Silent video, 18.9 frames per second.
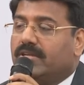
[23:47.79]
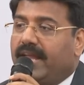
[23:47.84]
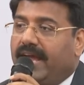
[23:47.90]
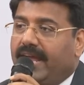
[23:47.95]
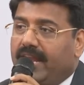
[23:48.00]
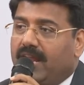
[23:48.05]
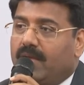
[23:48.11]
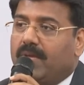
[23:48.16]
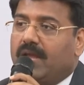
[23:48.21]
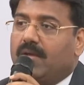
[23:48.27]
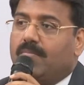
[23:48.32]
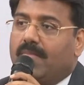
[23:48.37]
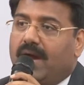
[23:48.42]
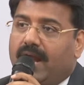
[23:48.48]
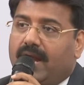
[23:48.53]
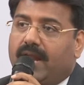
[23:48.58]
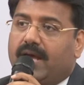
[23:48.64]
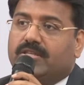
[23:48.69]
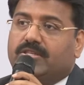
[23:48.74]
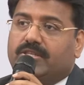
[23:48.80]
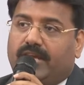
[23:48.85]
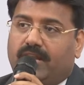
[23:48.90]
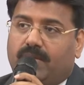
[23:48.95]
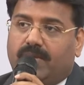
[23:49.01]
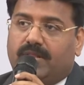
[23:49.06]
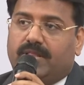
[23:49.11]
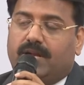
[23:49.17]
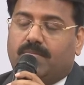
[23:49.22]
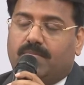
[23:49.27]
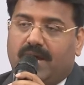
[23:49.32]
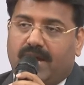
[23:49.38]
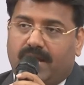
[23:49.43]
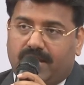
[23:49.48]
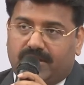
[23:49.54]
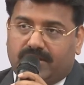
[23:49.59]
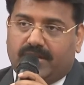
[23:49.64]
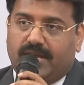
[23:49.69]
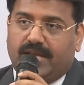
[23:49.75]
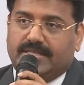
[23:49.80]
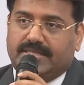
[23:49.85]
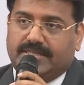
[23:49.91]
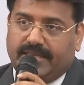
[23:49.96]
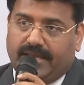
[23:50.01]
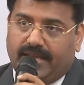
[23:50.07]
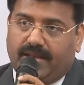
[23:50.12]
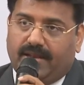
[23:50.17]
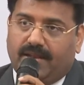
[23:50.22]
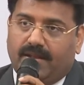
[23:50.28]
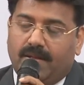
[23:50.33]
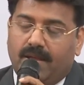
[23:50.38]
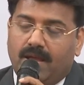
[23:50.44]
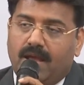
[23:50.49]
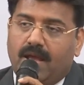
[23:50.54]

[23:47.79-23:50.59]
dynamic Mahada chairman that Maharashtra has seen.